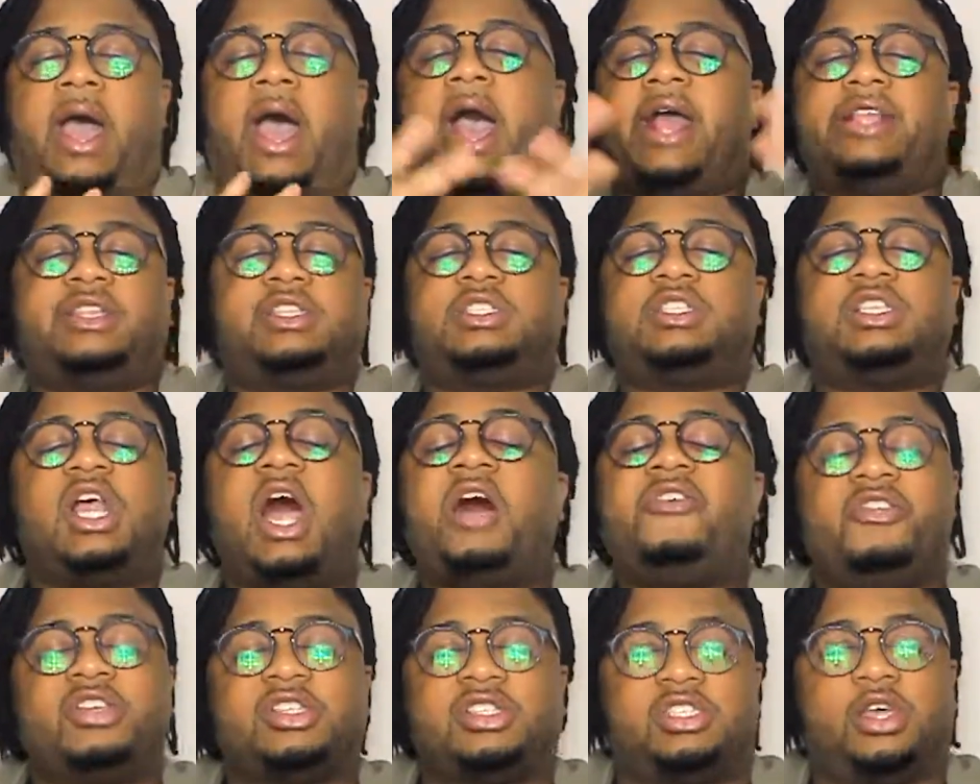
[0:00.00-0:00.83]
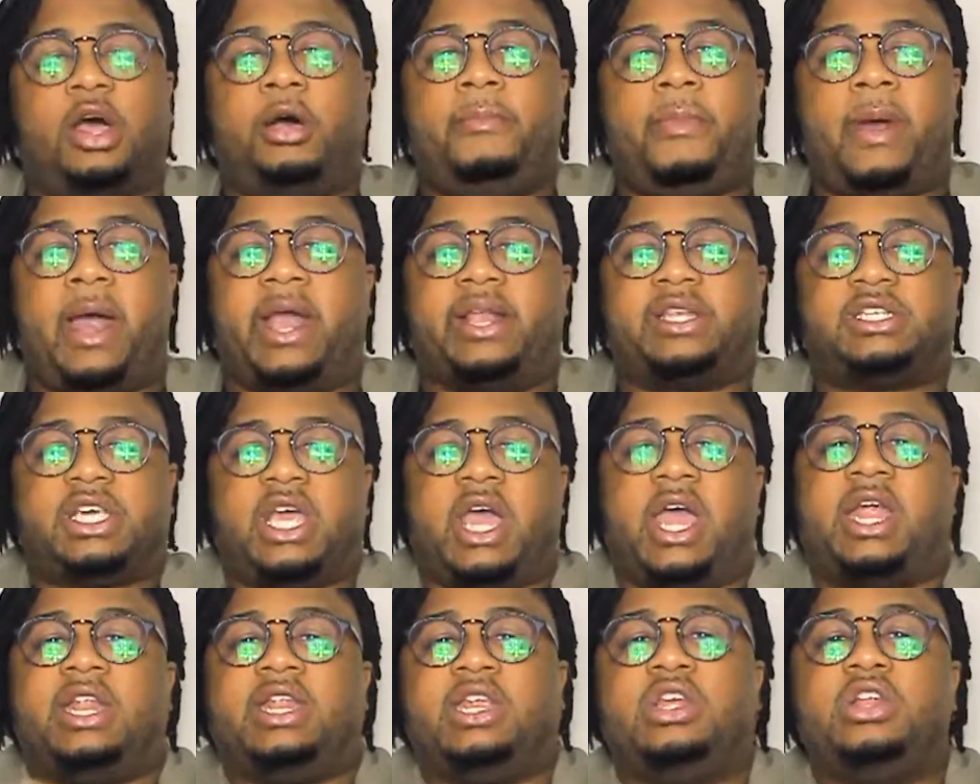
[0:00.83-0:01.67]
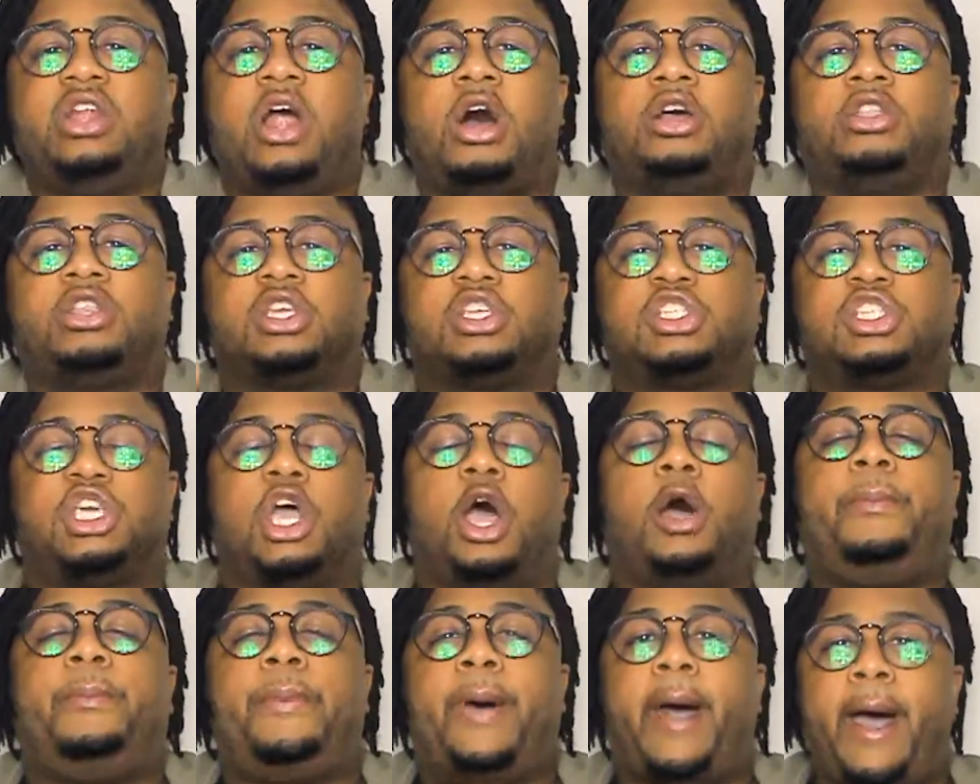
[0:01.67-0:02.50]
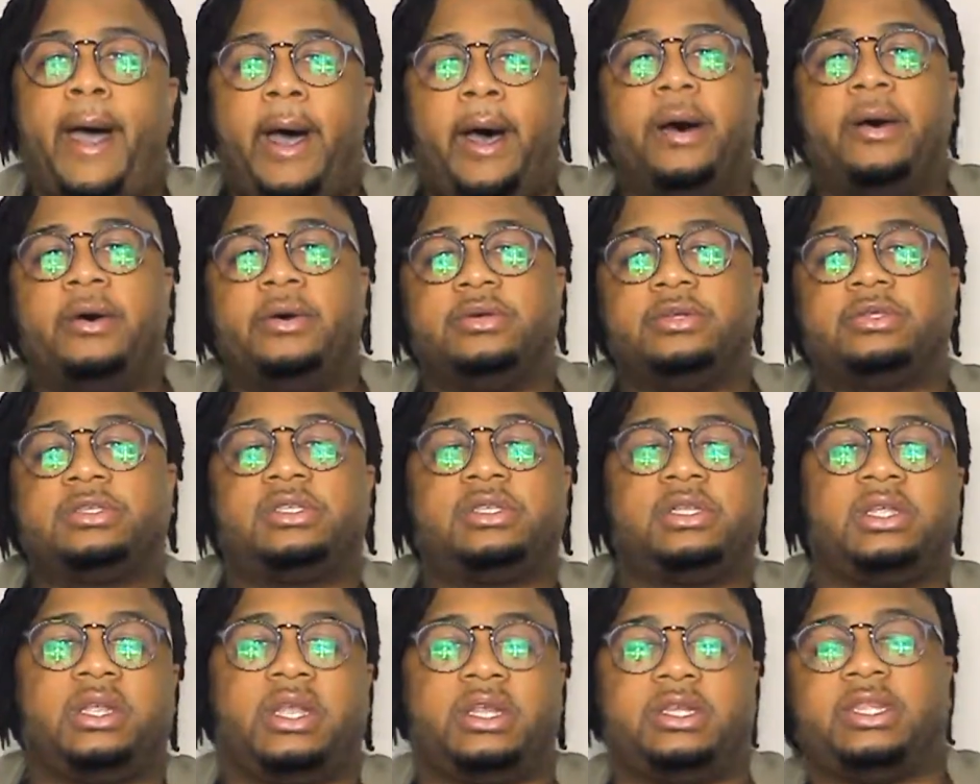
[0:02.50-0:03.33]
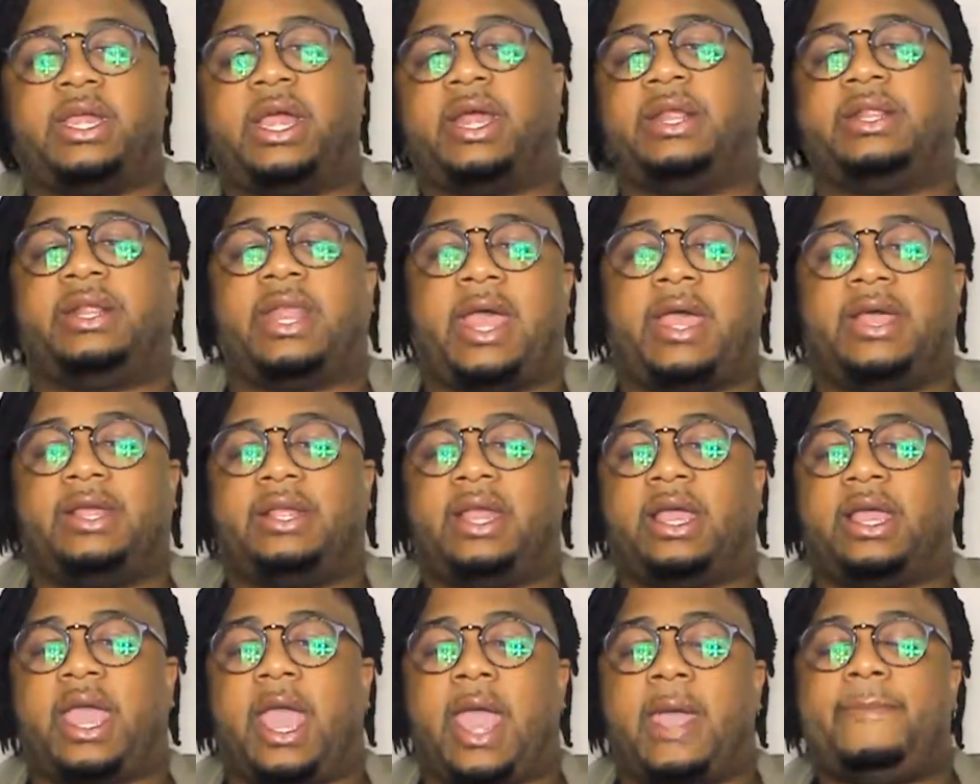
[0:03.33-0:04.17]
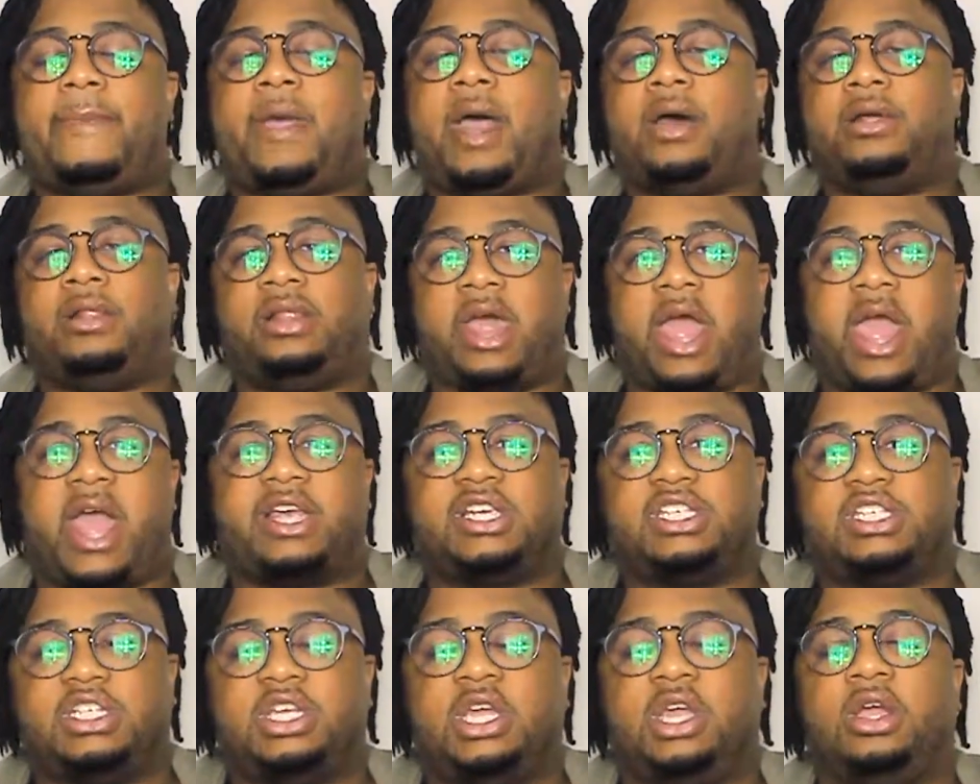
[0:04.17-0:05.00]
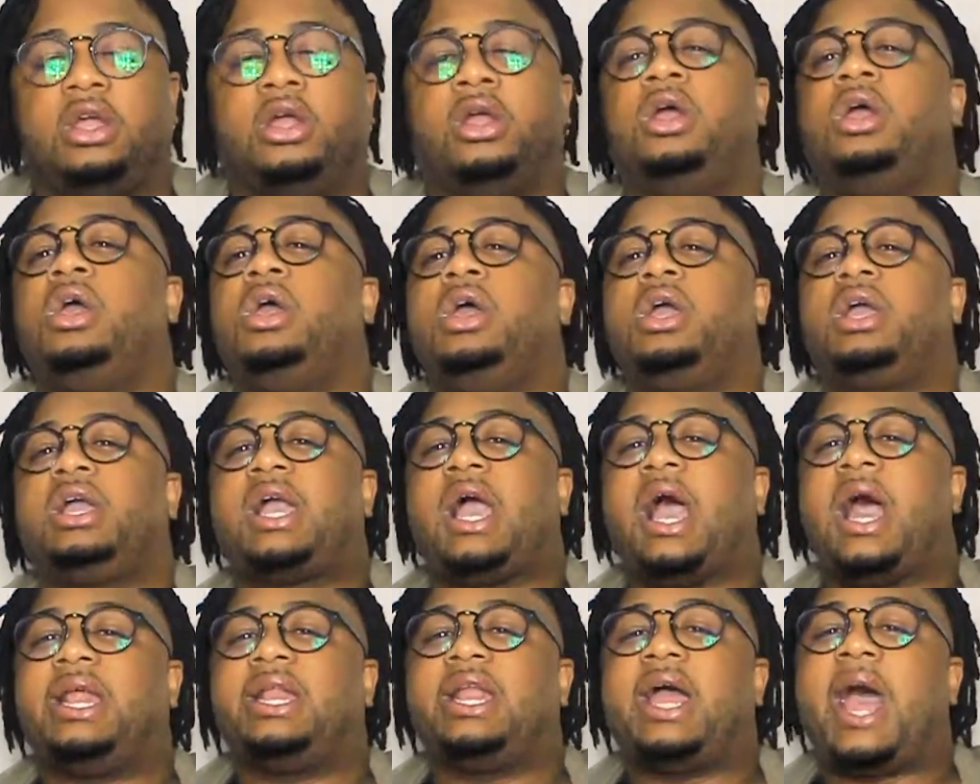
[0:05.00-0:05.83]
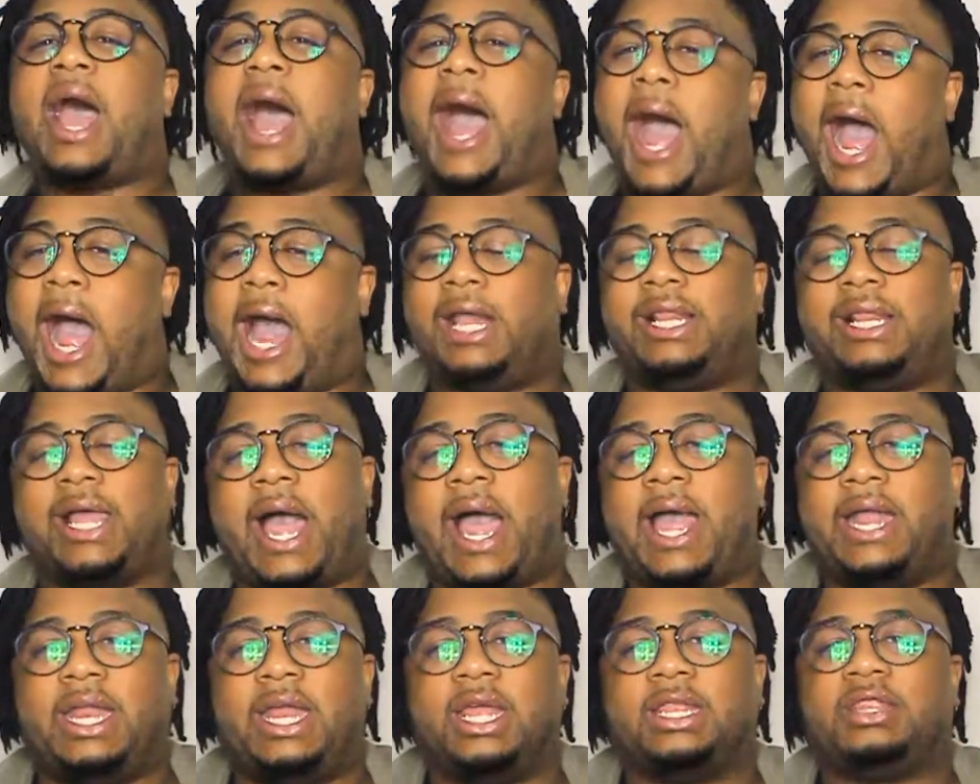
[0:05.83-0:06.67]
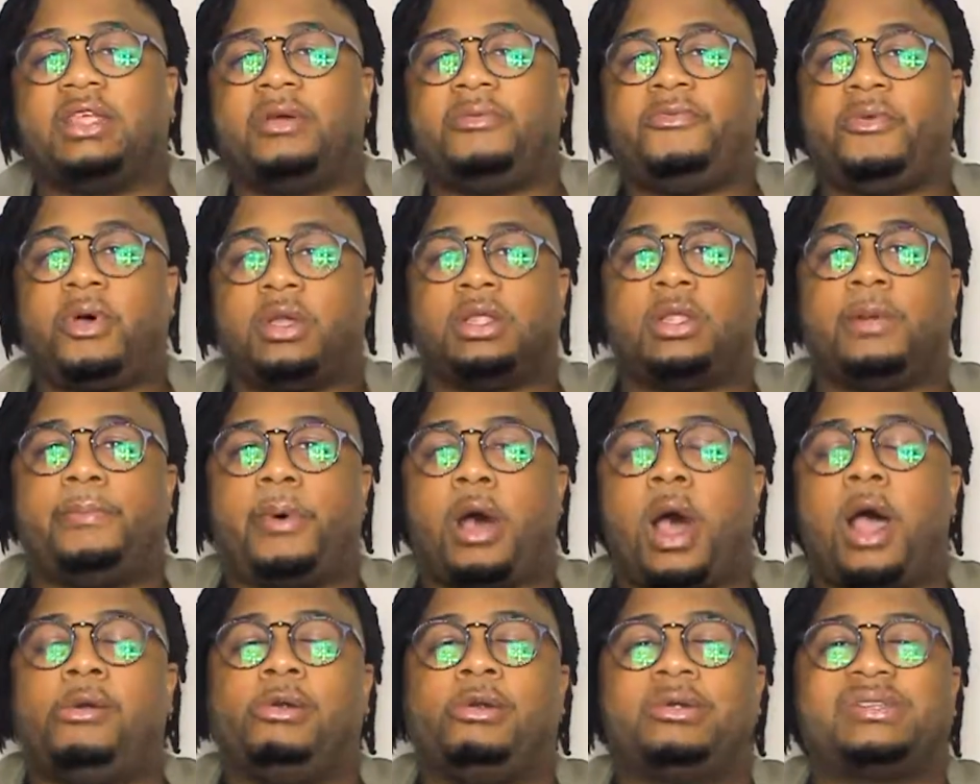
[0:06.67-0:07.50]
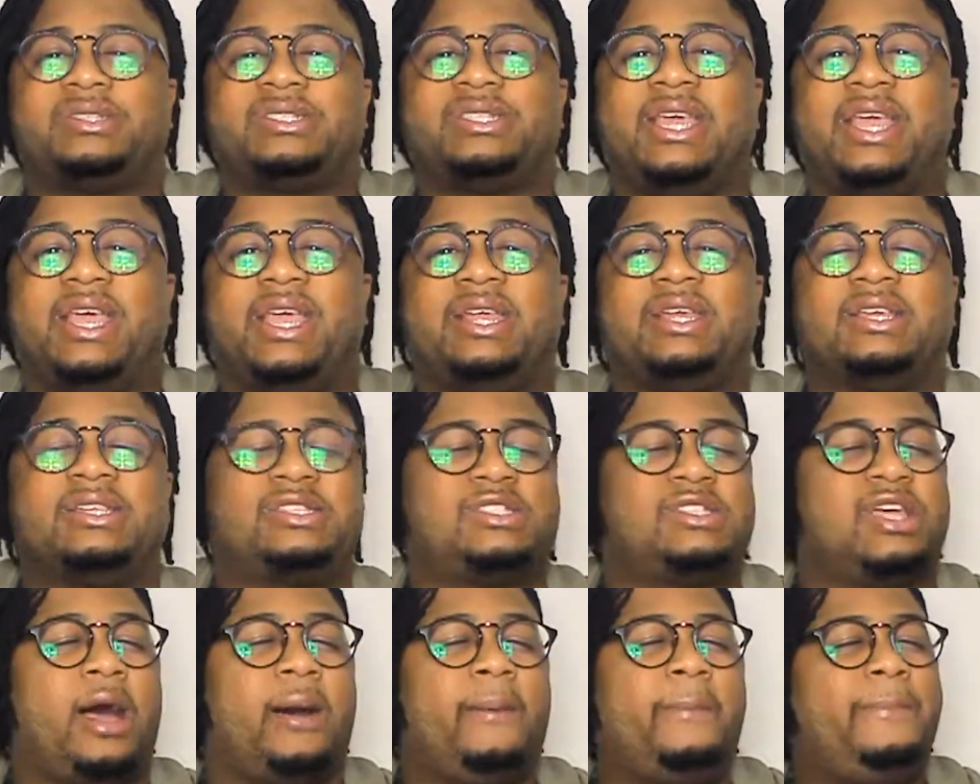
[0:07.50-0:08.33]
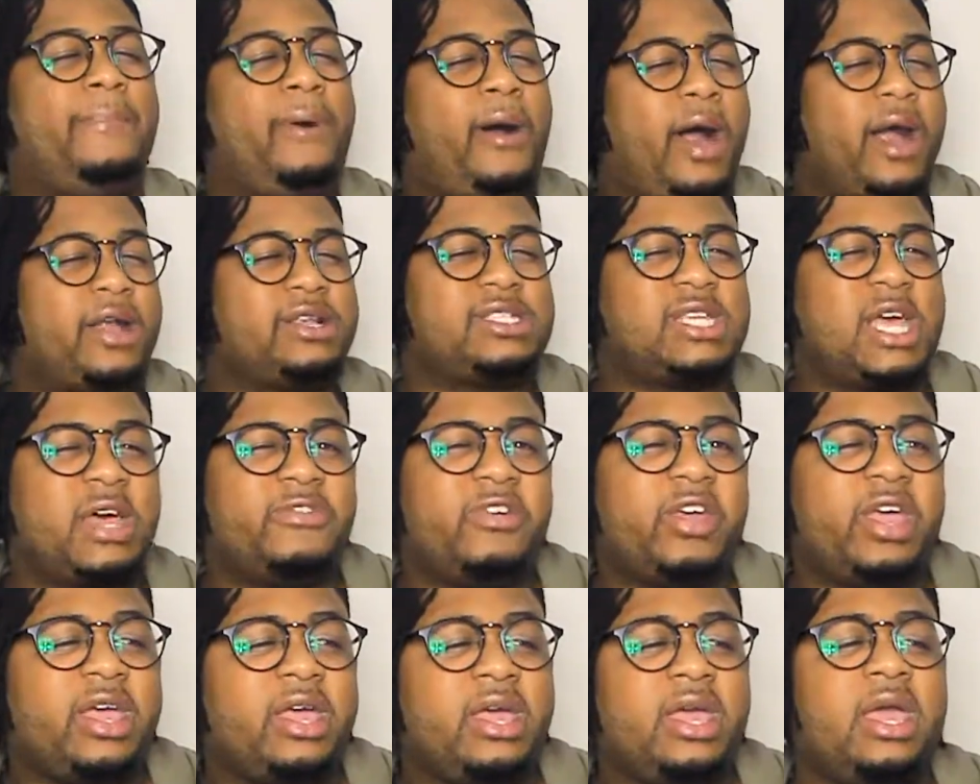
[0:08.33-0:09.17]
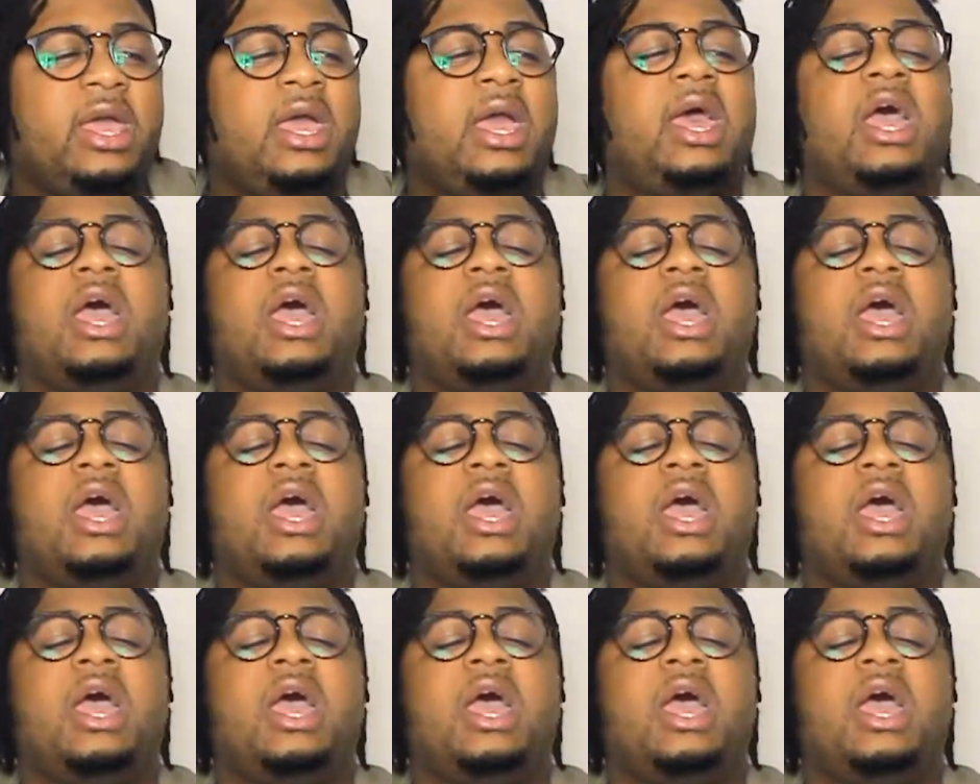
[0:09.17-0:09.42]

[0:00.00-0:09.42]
I just love it so much. And you know, the show Pose that, that, that came out last year kind of highlighted the, the ballroom scene, some parts of it.